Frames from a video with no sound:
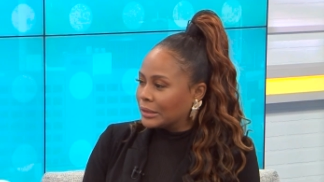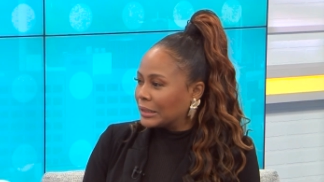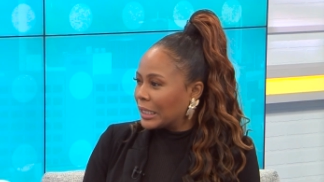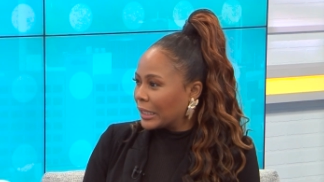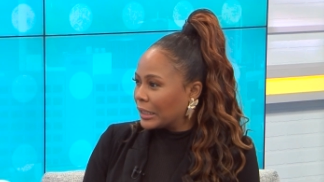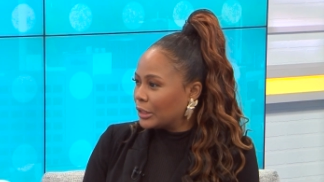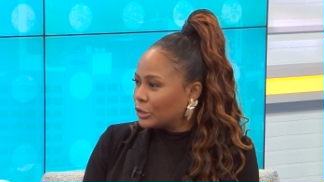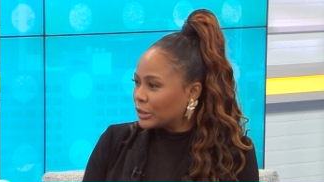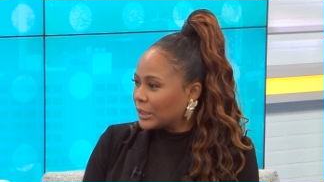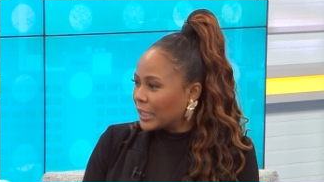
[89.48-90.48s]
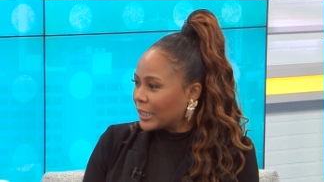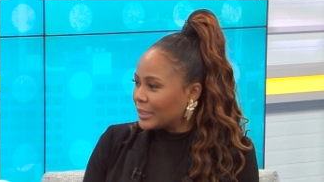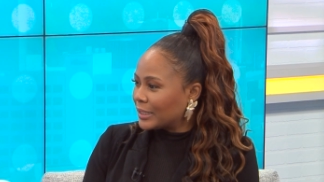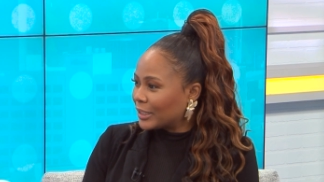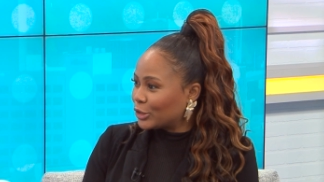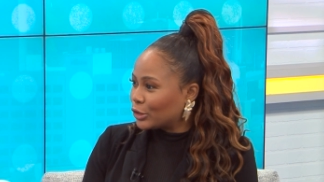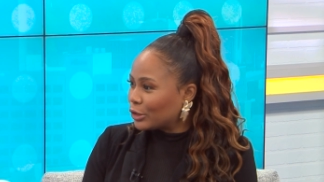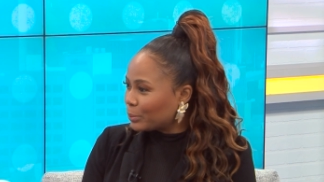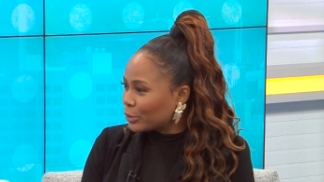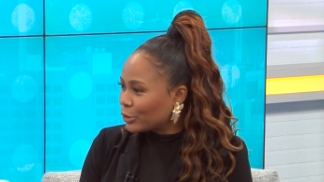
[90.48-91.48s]
like 190
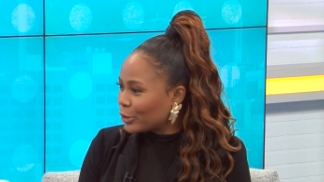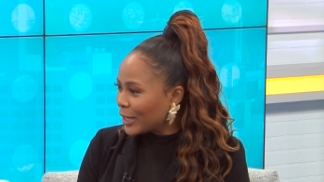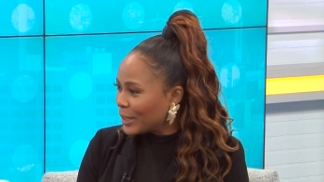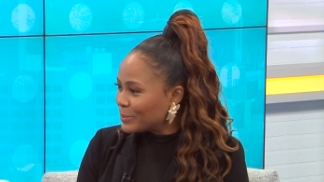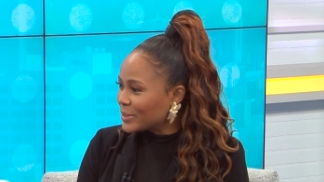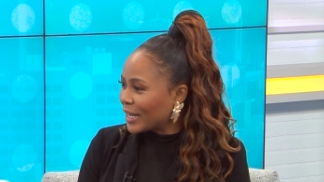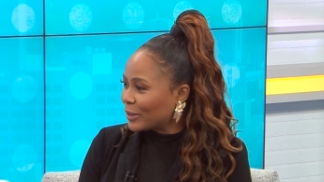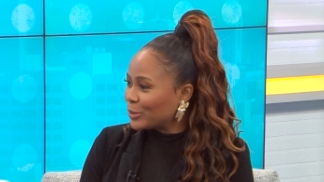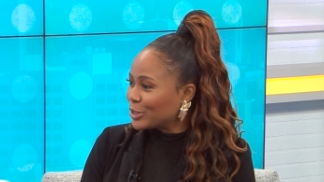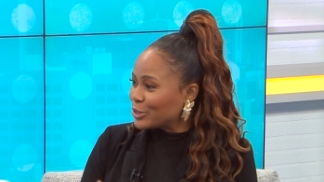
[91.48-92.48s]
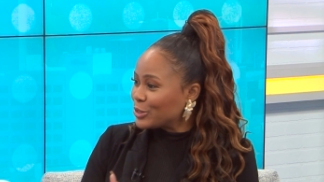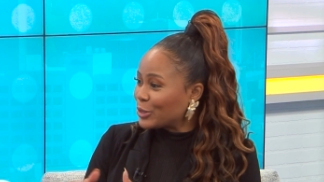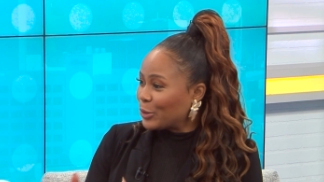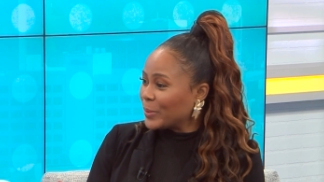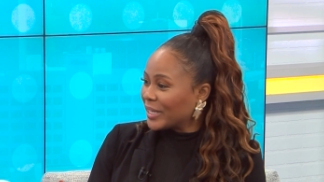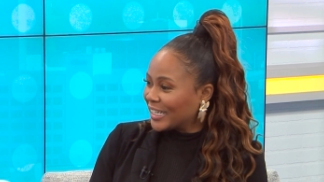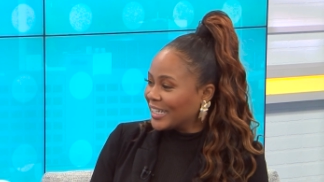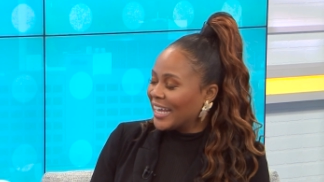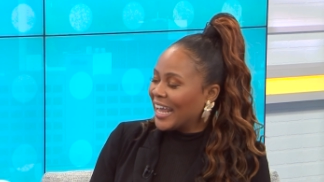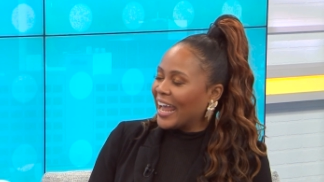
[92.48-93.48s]
adult programs, like which is so
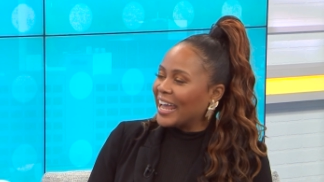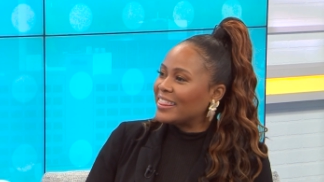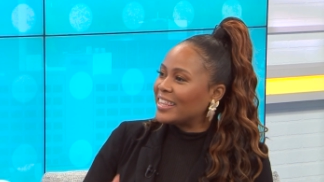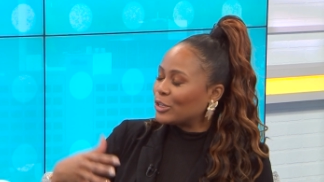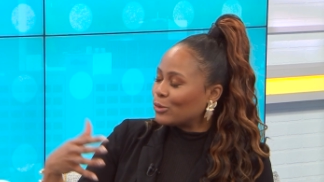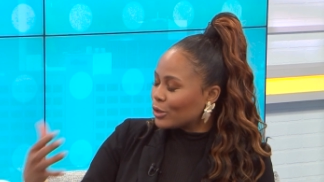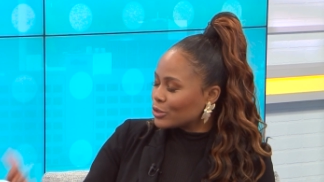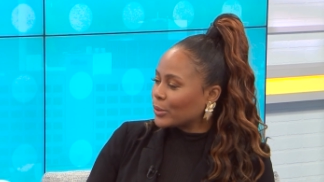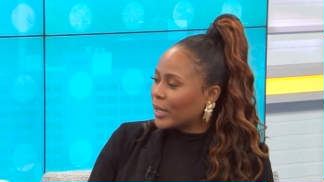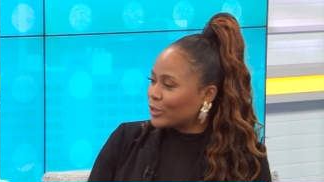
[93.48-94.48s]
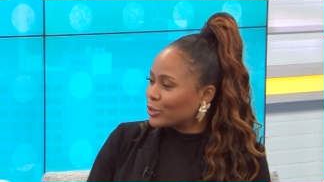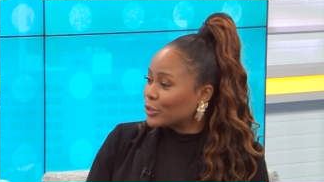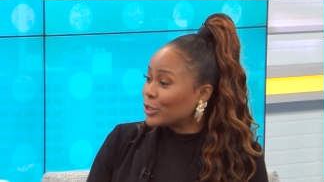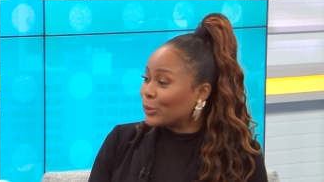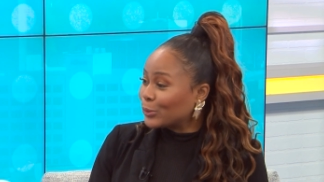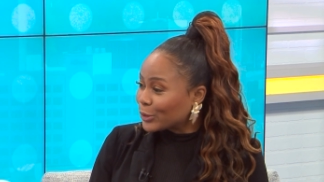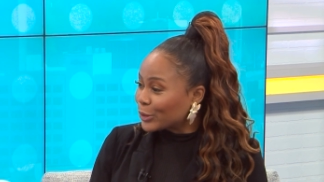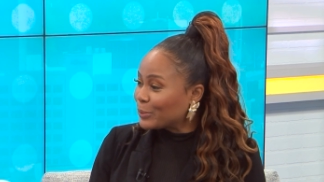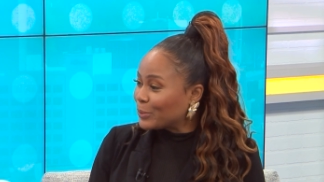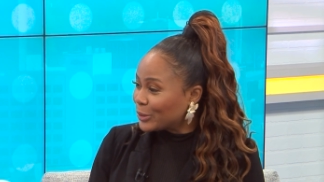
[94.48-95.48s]
many, and then you also cater to the older
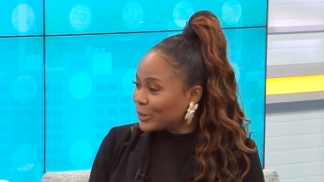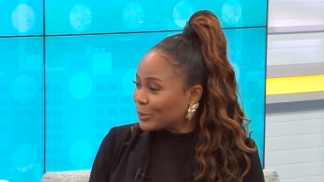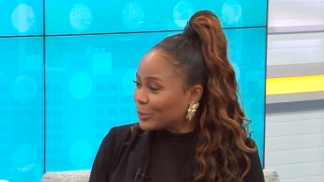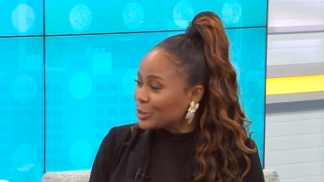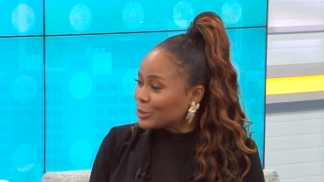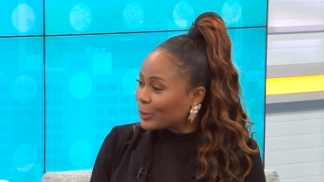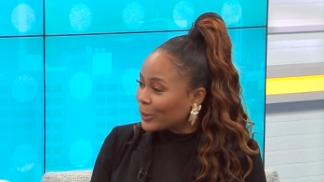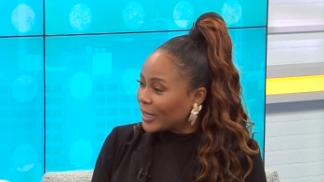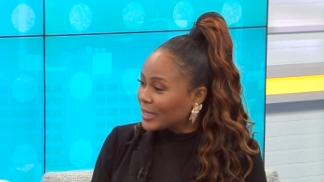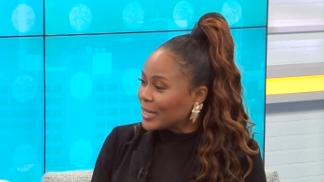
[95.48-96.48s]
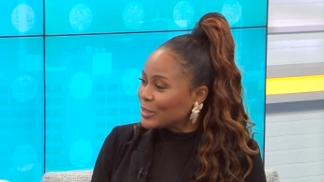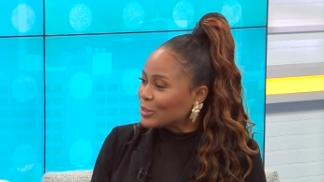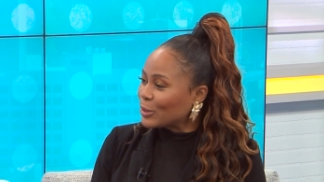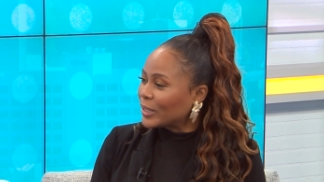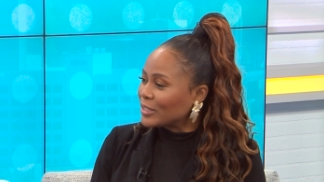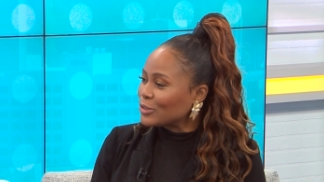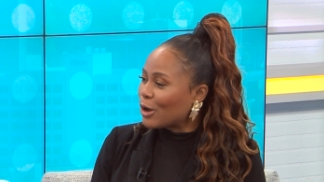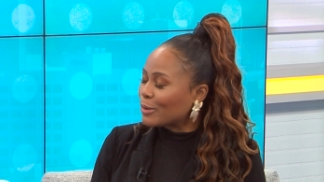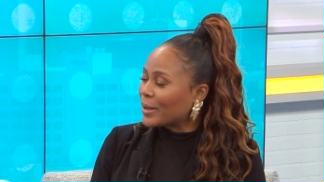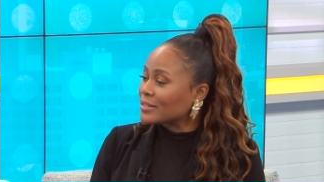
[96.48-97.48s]
community, which is great. And so let's
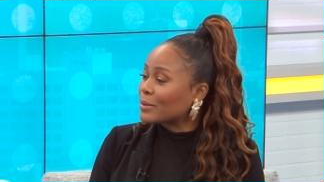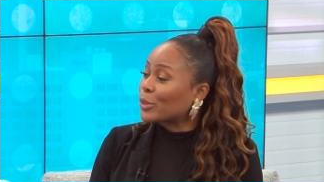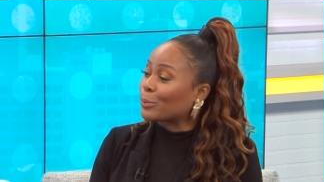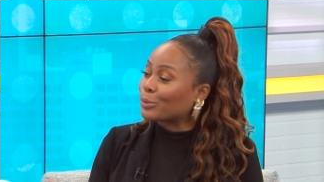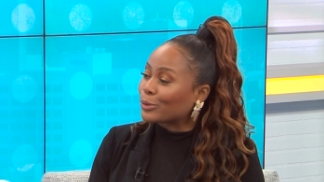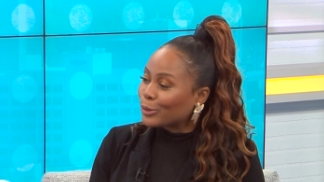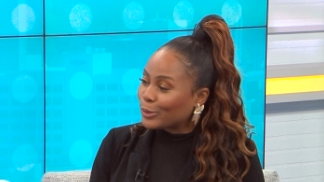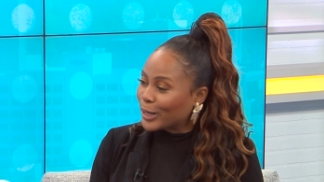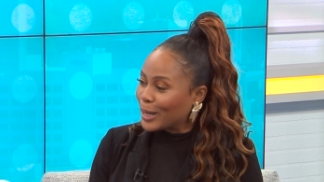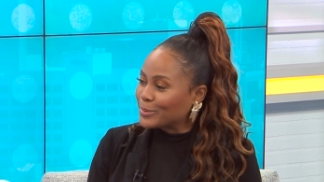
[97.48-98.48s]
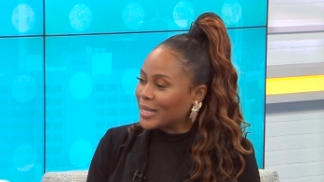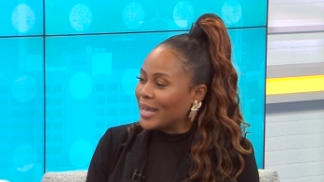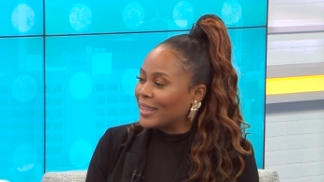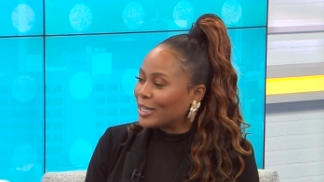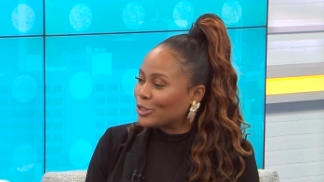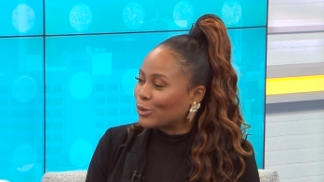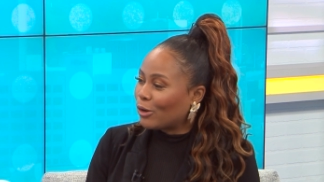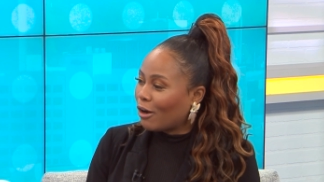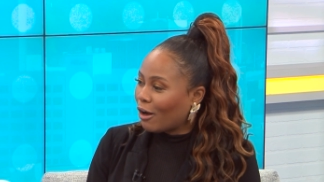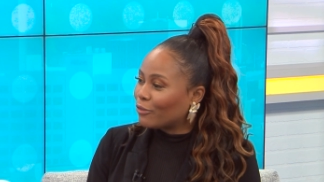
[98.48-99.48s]
talk about some of the programs that you
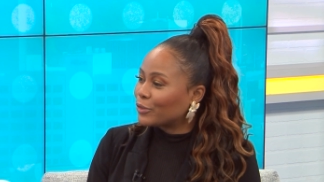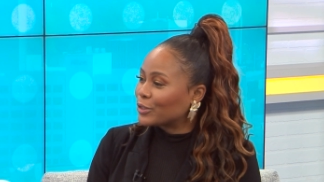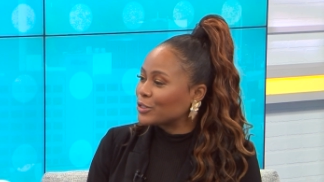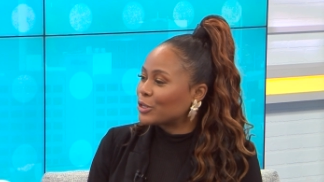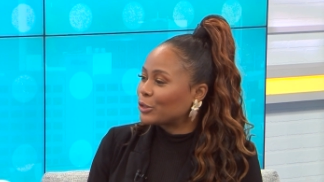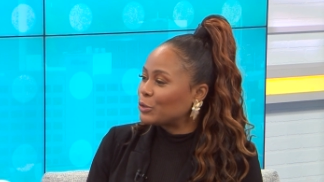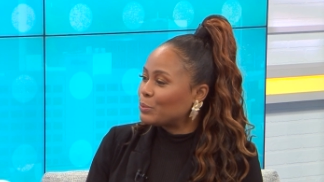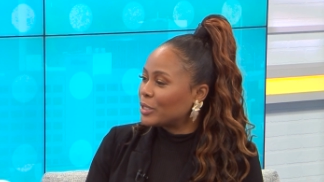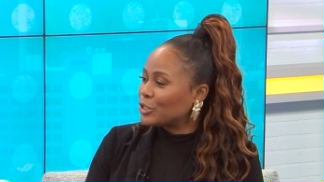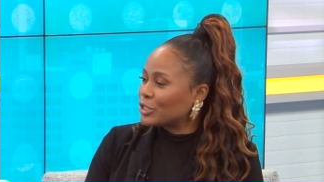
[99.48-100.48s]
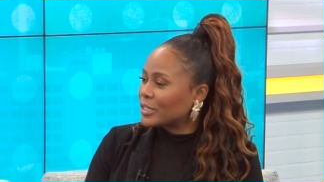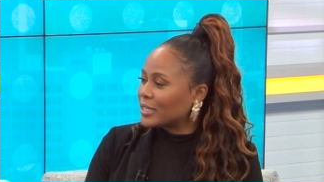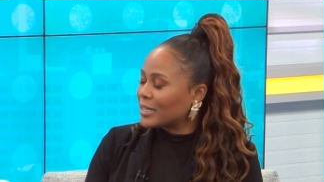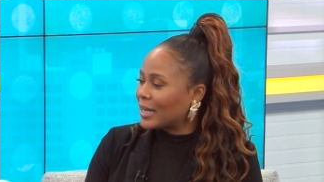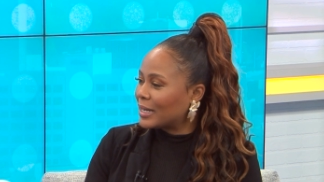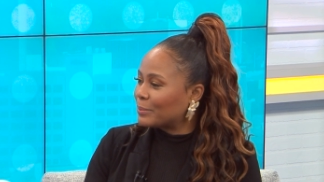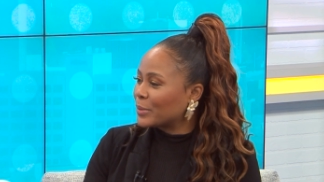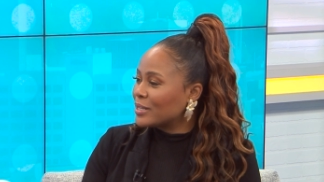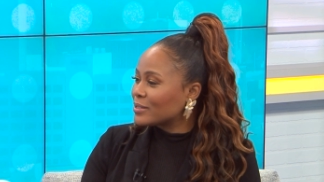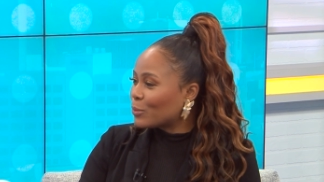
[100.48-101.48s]
all offer. So you mentioned um,
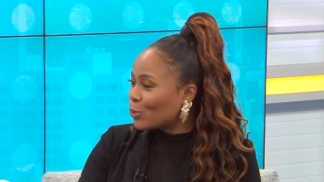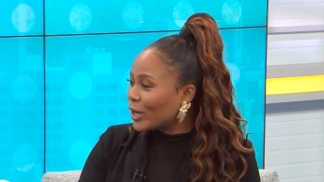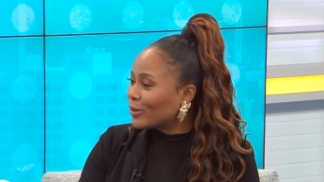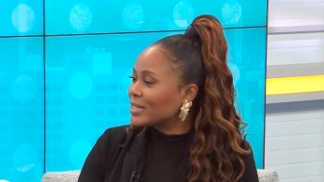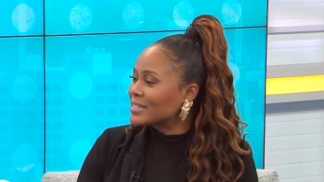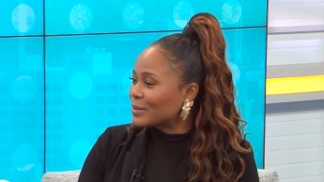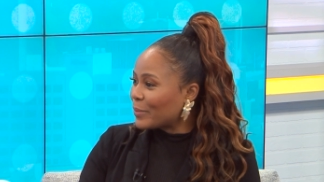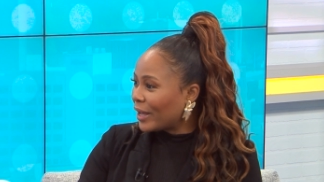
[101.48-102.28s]
some wellness, some